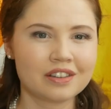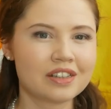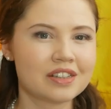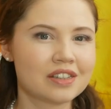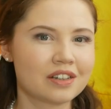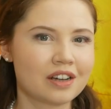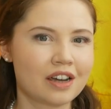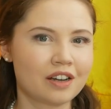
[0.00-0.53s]

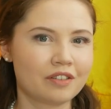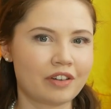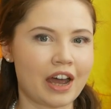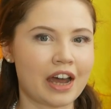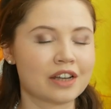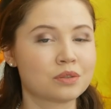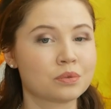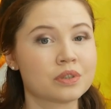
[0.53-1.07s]
This style of
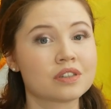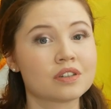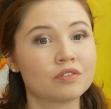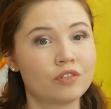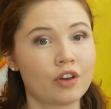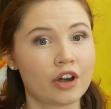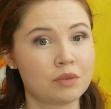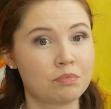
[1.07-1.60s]
hat was
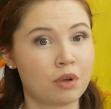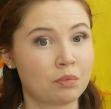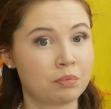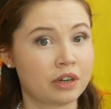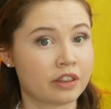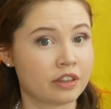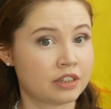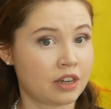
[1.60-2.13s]
very
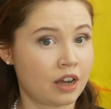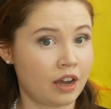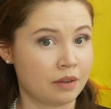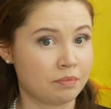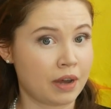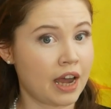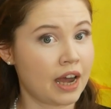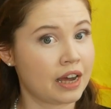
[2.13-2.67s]
popular at the
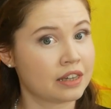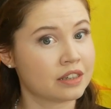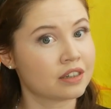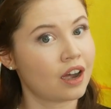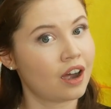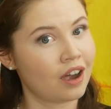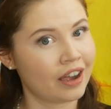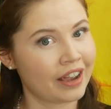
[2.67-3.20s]
time, and
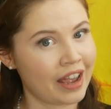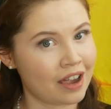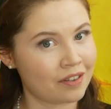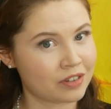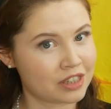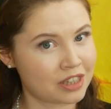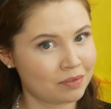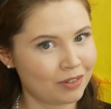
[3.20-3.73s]
I
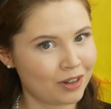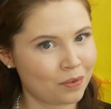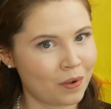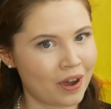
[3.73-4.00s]
have a similar